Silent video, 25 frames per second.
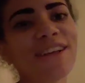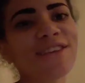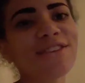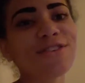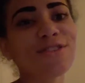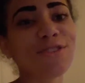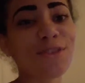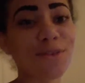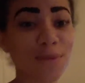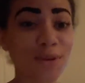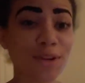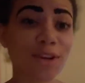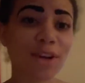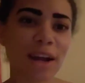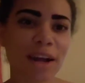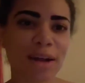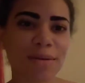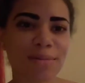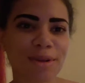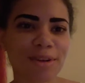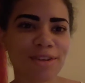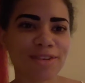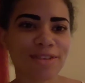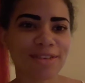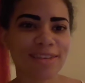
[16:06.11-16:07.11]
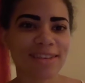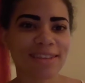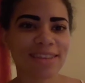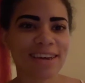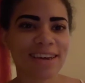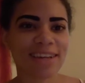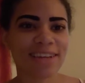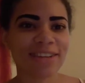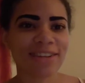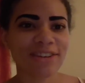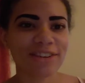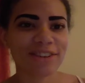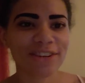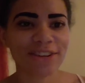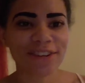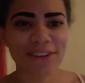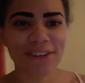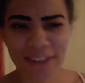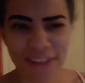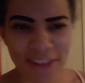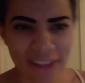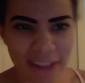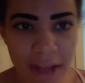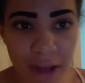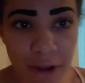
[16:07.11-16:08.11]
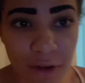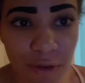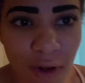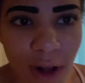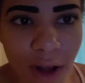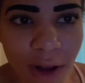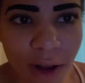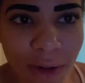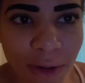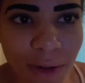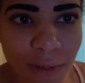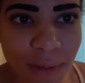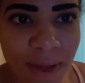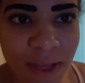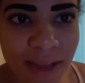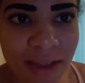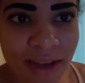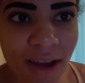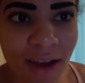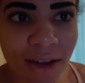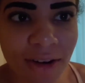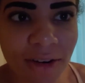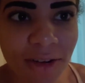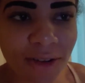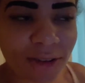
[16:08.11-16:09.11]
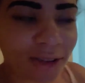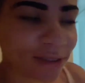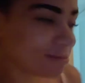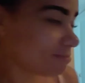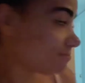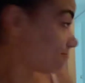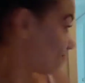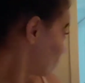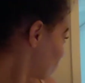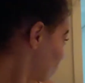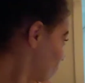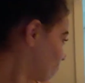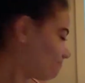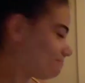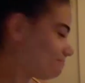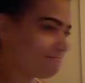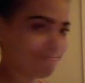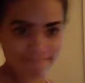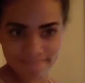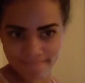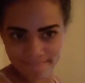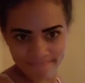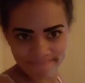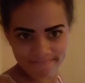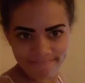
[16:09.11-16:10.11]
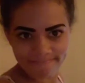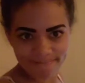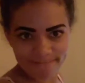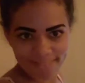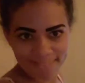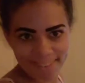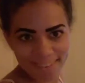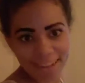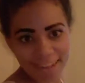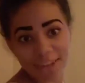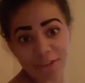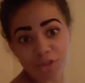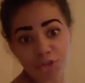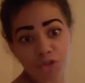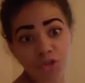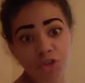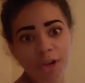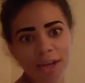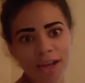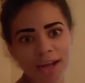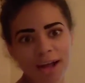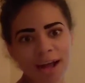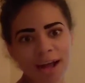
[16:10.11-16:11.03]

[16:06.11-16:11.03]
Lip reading: So when your eyebrow's done, you're going to look like Ronald McDonald. A straight